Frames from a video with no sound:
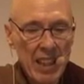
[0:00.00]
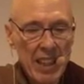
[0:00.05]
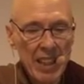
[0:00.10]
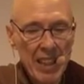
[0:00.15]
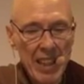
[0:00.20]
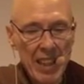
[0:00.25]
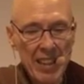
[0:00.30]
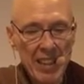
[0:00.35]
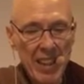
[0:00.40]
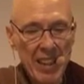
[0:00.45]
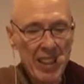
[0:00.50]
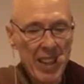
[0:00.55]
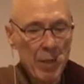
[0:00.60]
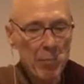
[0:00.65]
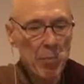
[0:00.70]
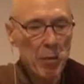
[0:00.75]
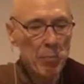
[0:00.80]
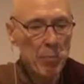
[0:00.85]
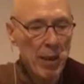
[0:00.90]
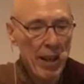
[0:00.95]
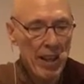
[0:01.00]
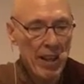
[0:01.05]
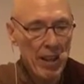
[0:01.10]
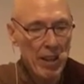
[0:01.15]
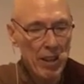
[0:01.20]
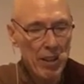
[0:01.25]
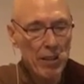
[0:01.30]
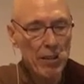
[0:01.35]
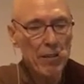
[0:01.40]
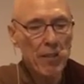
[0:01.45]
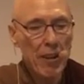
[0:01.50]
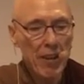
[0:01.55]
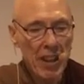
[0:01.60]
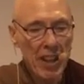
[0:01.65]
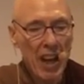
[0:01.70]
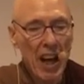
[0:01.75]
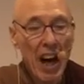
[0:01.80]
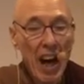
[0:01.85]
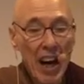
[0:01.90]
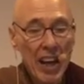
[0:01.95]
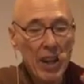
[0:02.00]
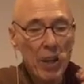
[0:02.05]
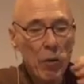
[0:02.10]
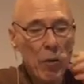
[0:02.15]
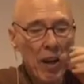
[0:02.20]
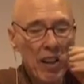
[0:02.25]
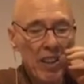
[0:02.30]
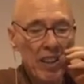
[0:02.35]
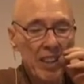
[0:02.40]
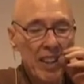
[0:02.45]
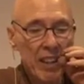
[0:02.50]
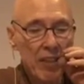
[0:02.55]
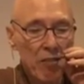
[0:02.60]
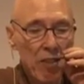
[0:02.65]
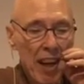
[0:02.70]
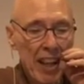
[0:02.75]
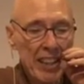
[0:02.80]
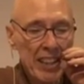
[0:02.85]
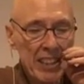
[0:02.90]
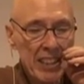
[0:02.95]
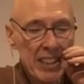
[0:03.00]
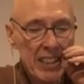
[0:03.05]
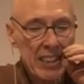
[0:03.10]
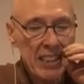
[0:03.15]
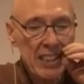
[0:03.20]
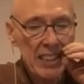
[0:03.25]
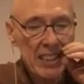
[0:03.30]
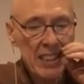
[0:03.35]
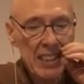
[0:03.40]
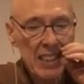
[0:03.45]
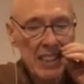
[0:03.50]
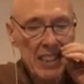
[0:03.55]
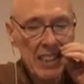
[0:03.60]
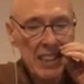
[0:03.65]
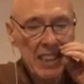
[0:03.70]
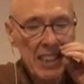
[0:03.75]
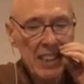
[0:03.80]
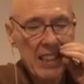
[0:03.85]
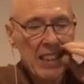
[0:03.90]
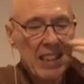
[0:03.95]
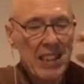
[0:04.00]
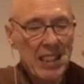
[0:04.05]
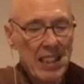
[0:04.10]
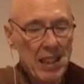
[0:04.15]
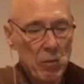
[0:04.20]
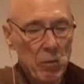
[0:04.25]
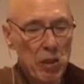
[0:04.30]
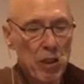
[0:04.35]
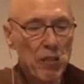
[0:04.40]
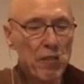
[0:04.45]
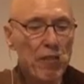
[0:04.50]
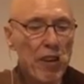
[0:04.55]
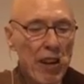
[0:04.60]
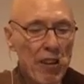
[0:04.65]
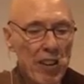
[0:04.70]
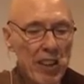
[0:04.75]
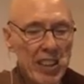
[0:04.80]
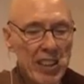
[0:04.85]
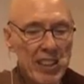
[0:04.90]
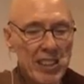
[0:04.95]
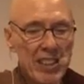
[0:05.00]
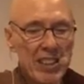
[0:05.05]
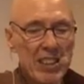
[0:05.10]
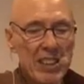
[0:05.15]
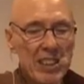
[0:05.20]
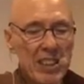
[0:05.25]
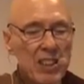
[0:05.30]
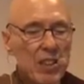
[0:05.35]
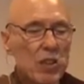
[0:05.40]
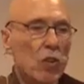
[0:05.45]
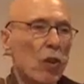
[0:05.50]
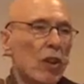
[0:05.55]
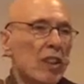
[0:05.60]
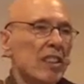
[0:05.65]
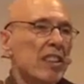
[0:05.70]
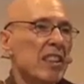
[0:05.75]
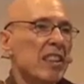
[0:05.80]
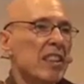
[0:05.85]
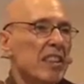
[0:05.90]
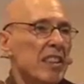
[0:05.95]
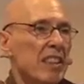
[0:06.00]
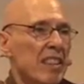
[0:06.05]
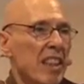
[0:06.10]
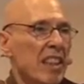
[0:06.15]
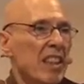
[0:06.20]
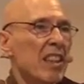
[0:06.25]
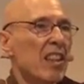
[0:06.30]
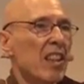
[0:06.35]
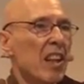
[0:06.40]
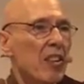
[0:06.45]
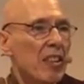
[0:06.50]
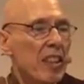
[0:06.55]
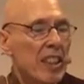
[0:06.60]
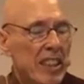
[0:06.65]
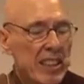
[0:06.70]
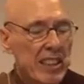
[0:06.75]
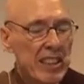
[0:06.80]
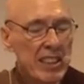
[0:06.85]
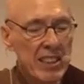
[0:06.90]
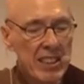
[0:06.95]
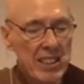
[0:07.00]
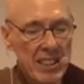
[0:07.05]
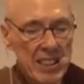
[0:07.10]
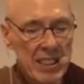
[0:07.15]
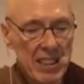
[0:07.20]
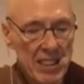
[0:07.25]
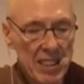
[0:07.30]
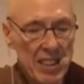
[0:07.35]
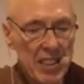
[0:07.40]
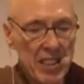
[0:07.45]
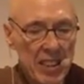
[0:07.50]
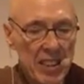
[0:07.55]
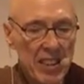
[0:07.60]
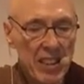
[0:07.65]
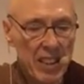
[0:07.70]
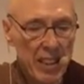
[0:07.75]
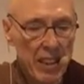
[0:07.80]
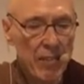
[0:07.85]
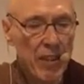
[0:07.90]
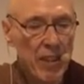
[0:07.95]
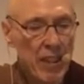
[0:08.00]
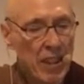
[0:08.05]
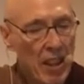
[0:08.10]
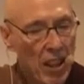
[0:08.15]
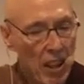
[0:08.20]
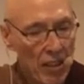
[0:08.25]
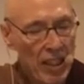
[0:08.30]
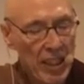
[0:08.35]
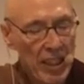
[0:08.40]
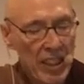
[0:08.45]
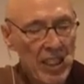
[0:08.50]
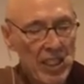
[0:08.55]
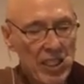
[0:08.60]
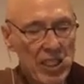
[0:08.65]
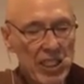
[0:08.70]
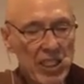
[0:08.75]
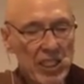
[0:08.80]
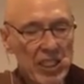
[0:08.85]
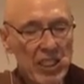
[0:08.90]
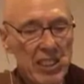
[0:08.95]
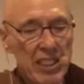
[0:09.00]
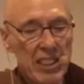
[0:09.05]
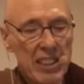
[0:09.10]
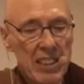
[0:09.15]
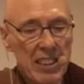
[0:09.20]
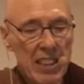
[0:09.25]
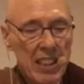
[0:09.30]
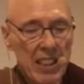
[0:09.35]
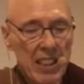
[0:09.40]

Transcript: And then they prepare very high-quality rice, and with various sauces and curries. These are different curry dishes.